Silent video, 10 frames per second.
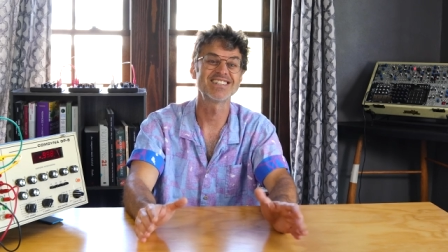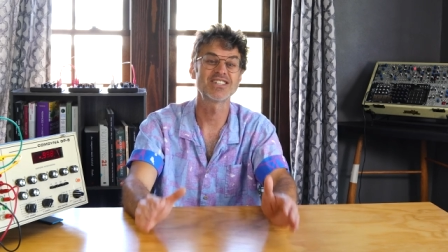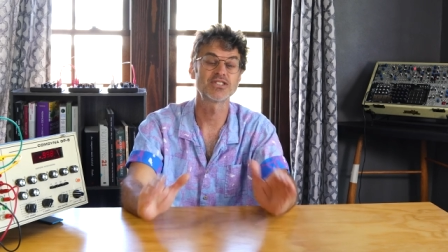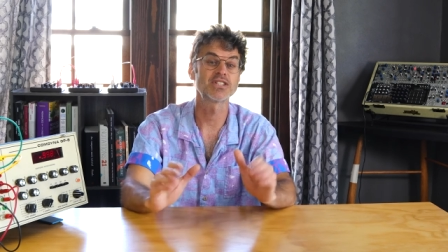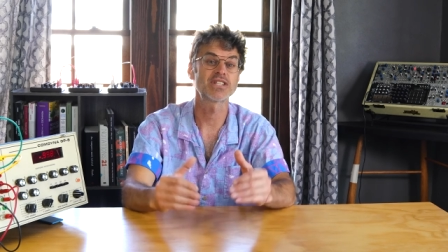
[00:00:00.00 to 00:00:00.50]

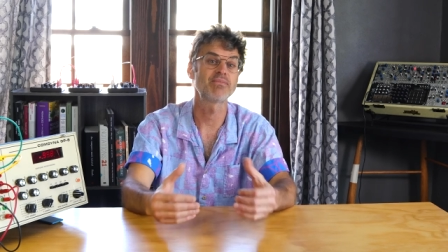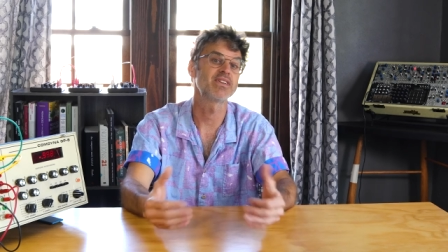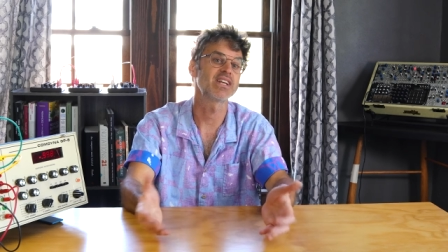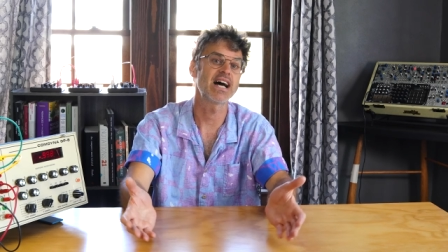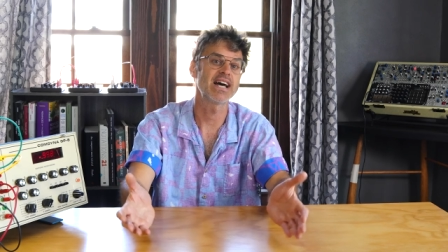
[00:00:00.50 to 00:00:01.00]
This is just
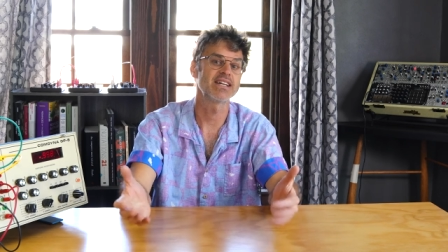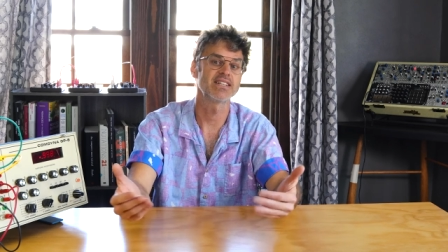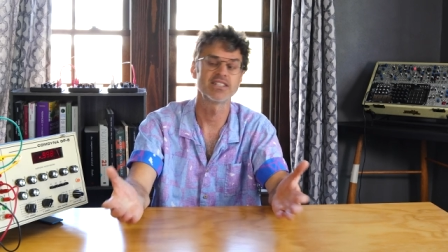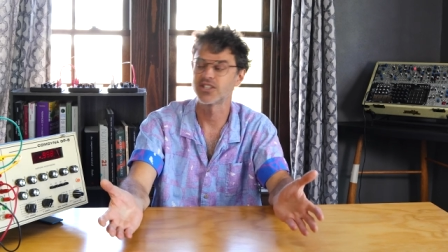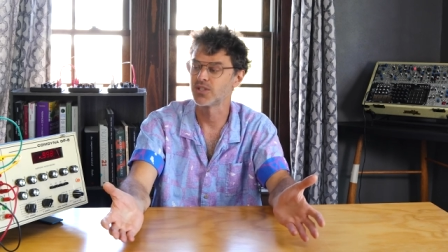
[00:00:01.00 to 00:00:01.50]
something that
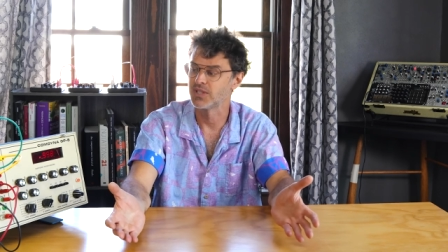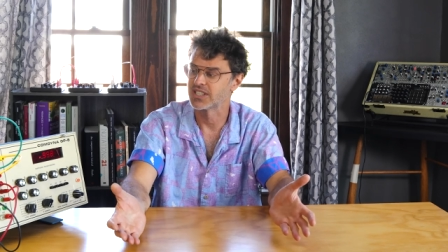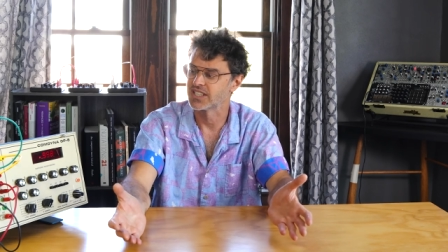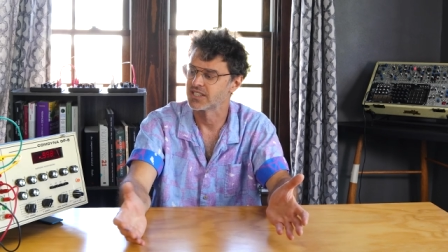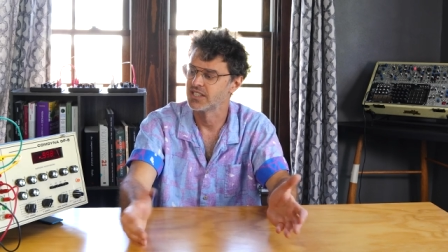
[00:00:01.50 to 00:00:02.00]
I
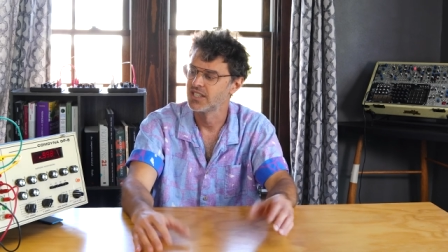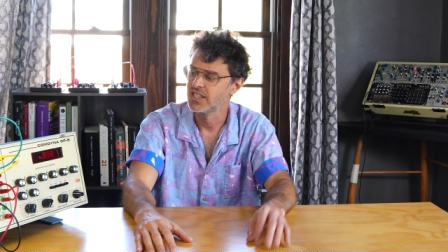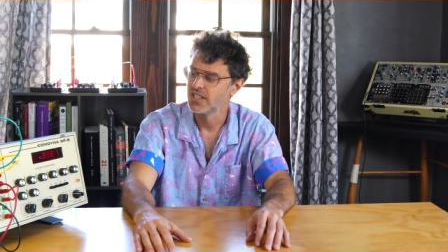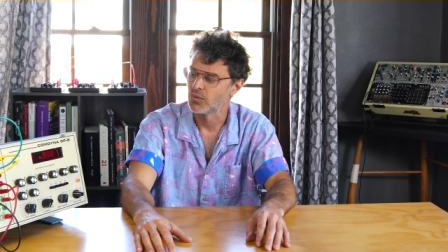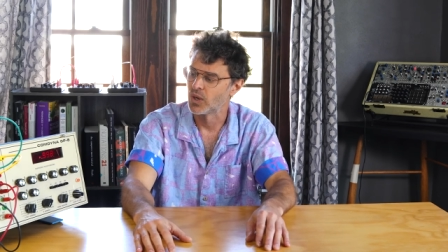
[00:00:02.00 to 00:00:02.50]
intuited
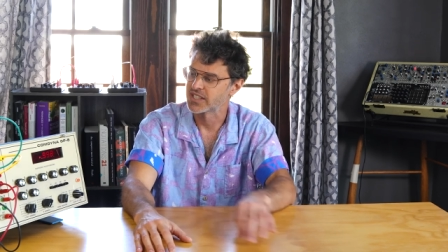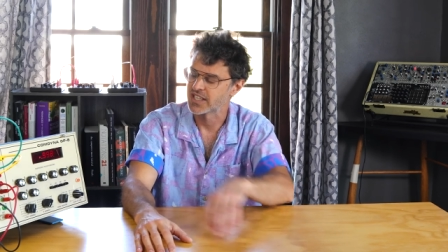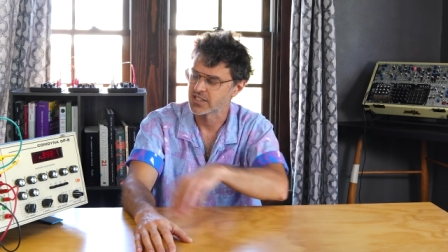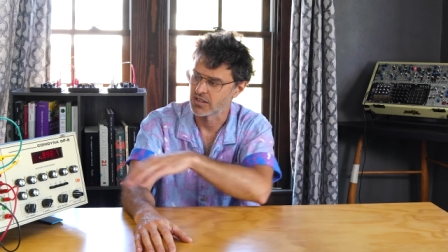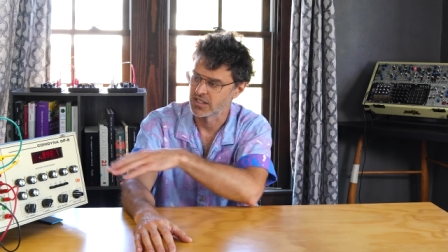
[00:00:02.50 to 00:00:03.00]
once
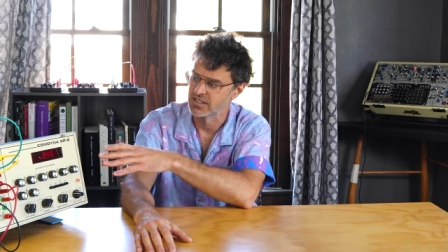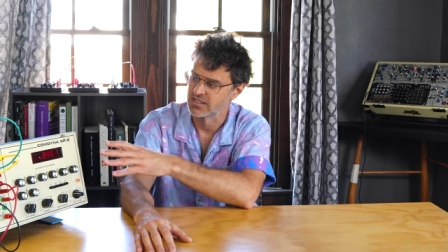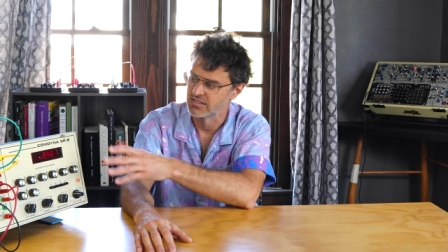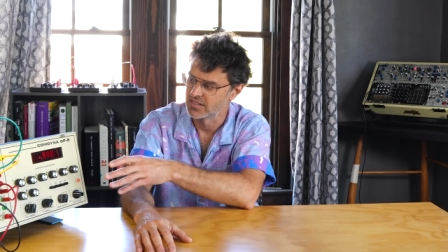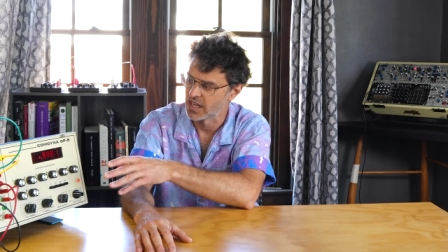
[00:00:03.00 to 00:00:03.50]
I
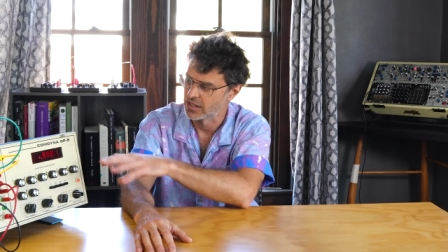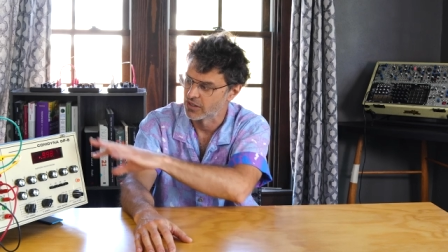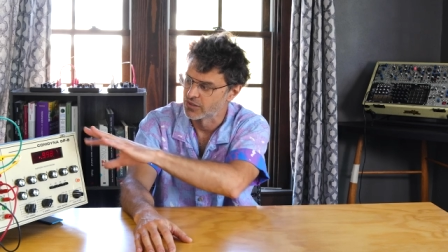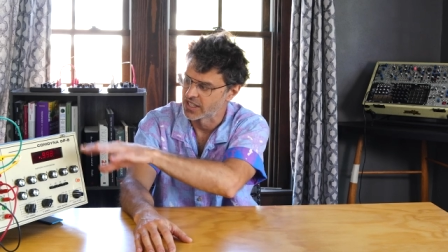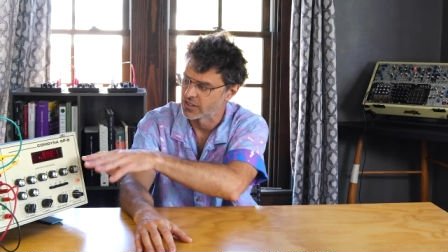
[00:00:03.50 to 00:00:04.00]
started uh,
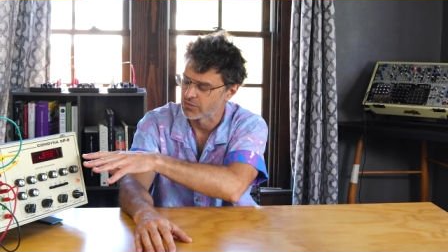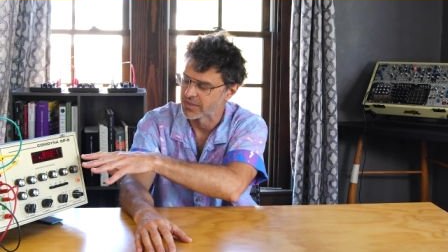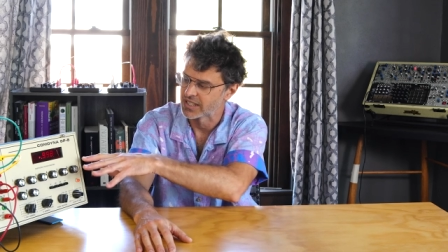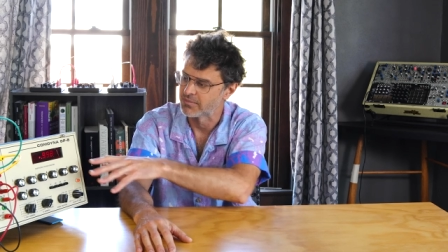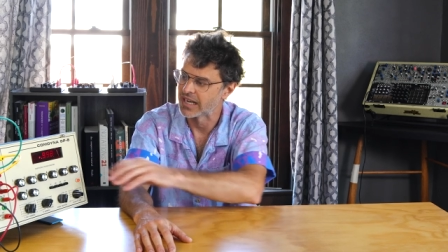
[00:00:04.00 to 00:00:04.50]
learning a little
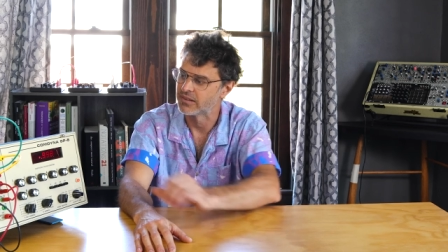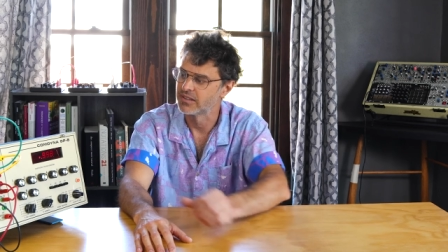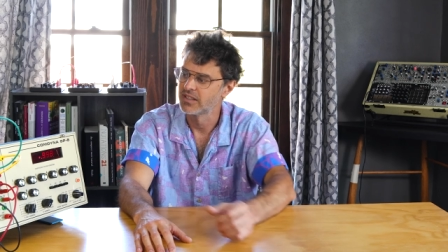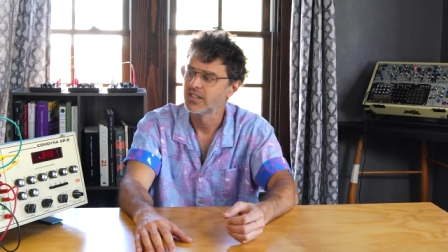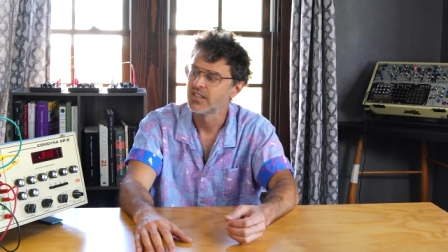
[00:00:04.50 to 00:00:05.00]
bit
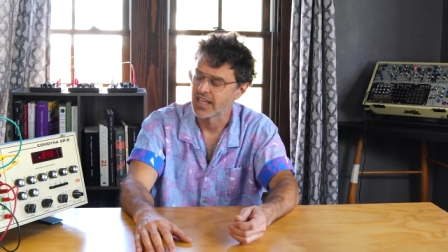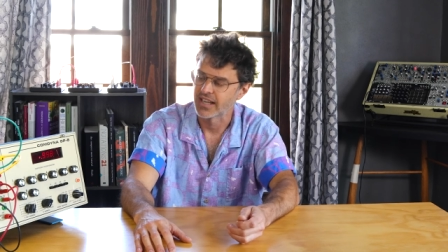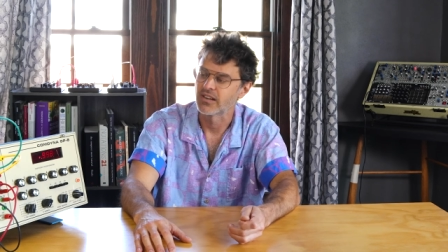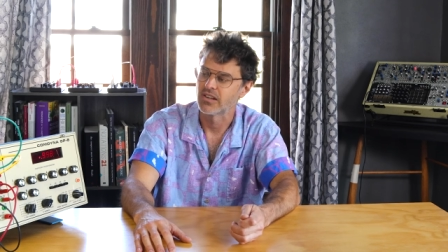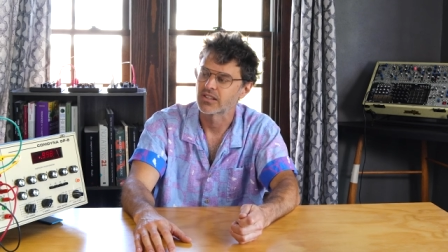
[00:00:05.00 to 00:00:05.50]
about
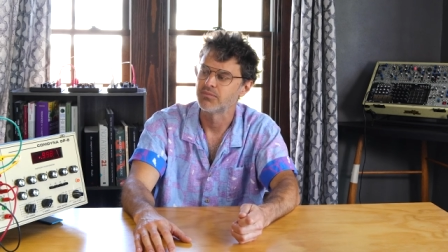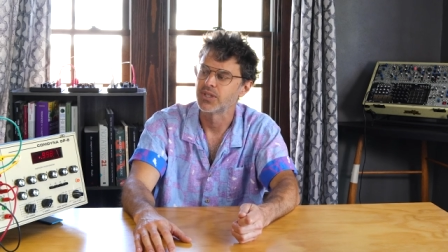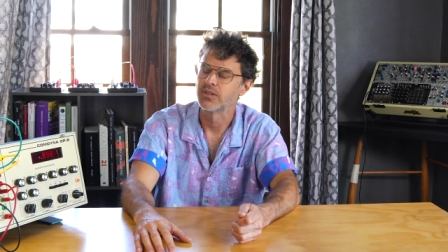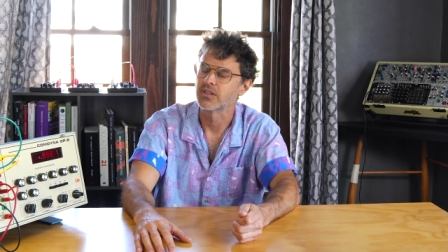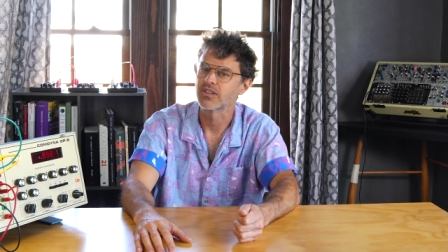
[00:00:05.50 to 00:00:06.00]
analog
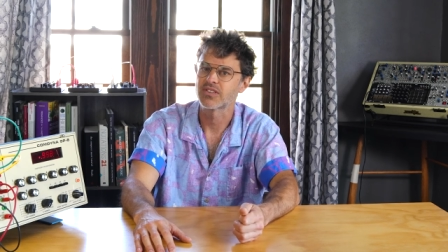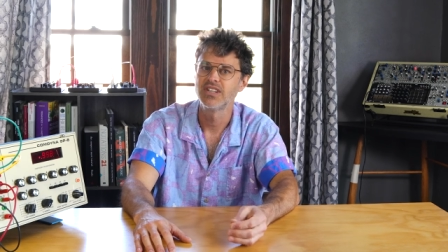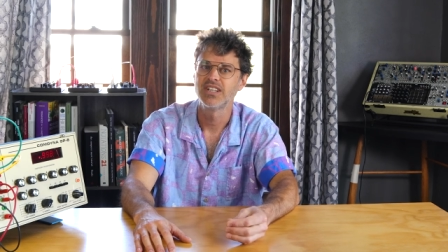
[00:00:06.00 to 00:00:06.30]
computers.